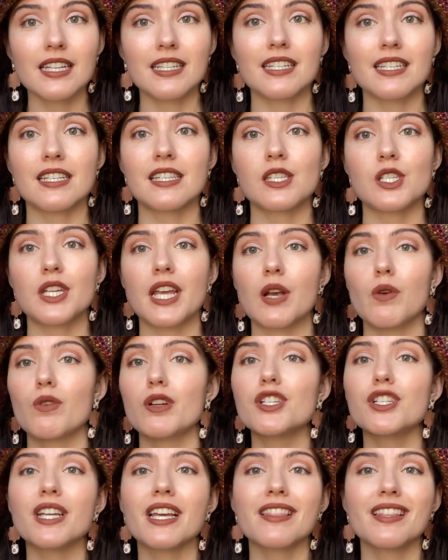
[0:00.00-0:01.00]

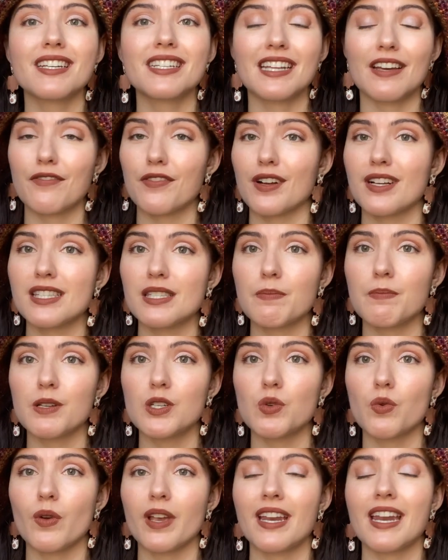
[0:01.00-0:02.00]
distinguishing the difference
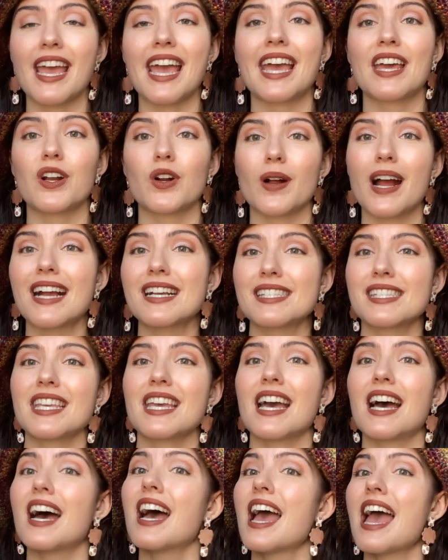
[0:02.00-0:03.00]
between
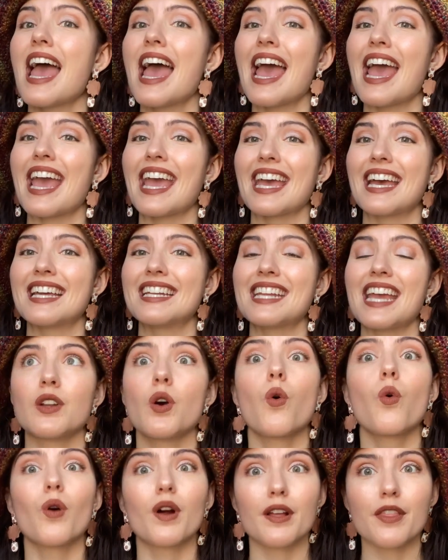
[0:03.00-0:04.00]
anorexia and
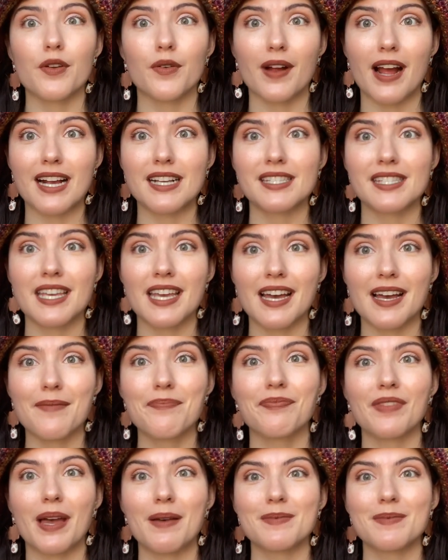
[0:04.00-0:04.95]
orthorexia.